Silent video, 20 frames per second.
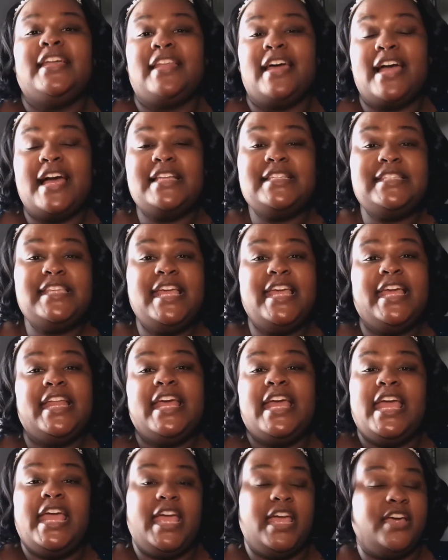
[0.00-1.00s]
And like I
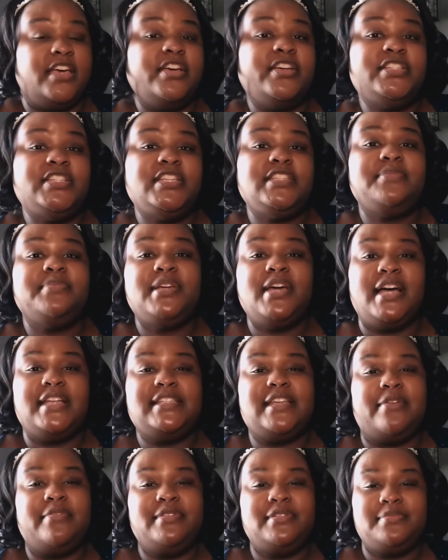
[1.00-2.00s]
said, it could just
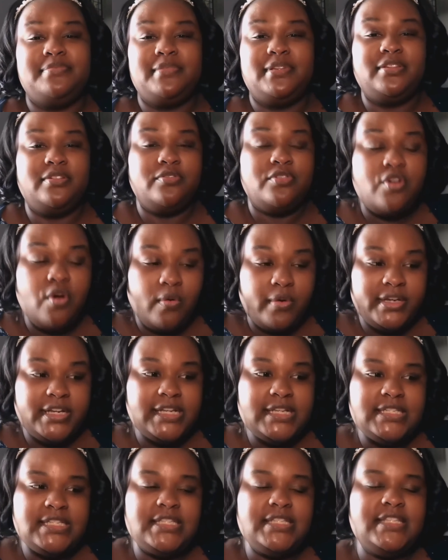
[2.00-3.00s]
because I was going
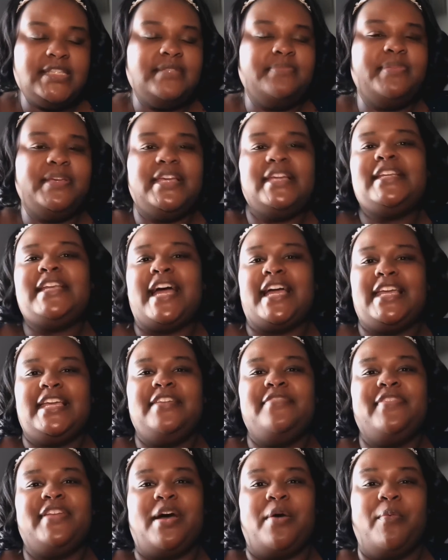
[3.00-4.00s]
into this being
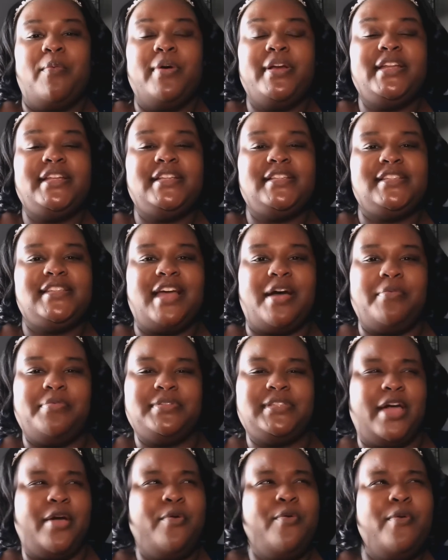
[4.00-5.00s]
naive and I
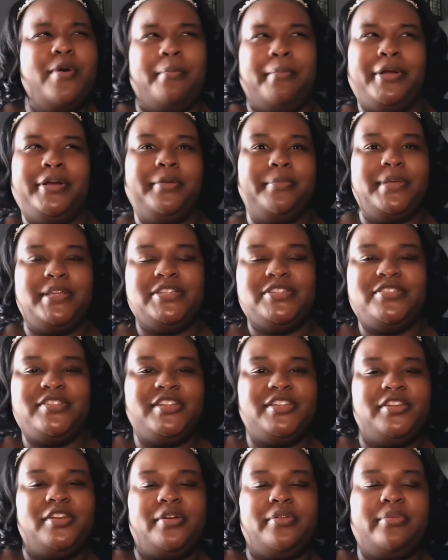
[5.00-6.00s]
was like, oh, a murder
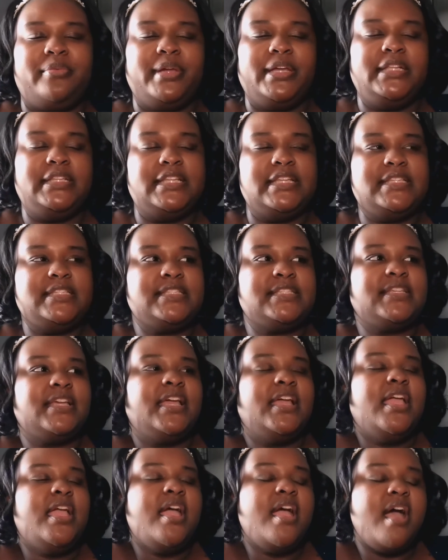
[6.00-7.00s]
mystery, you know, read this.
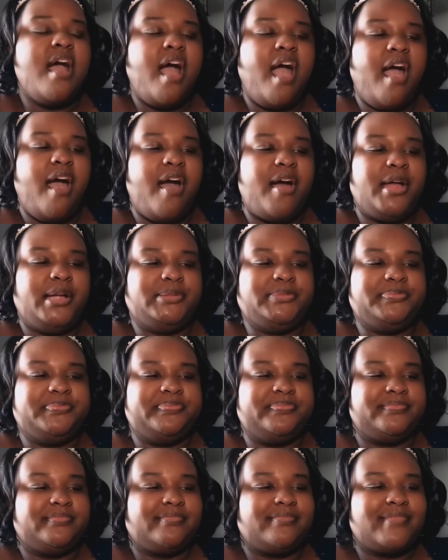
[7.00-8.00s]
But
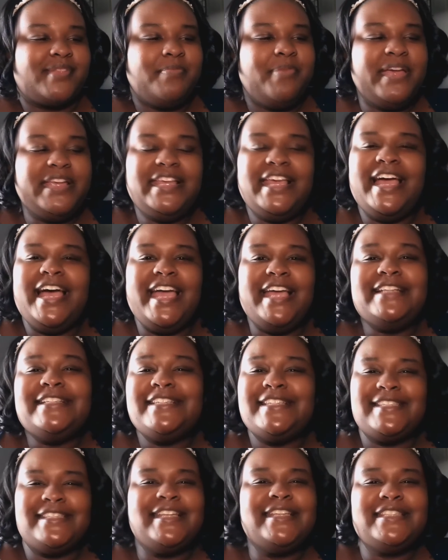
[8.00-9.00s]
yeah, it
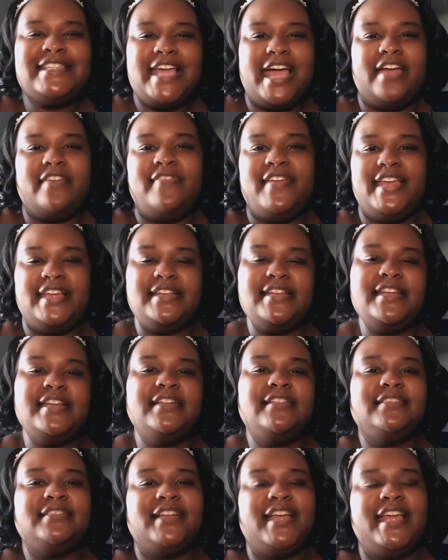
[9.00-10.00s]
just doesn't have an
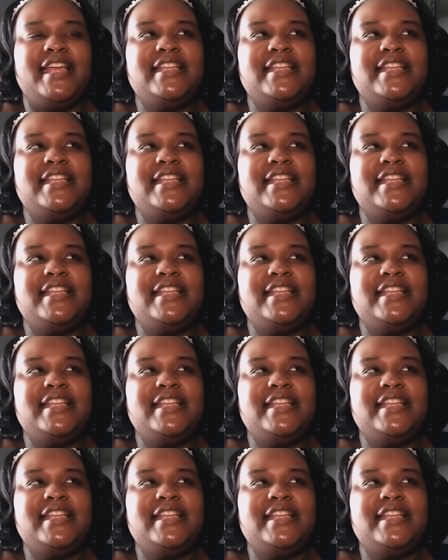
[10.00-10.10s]
ending.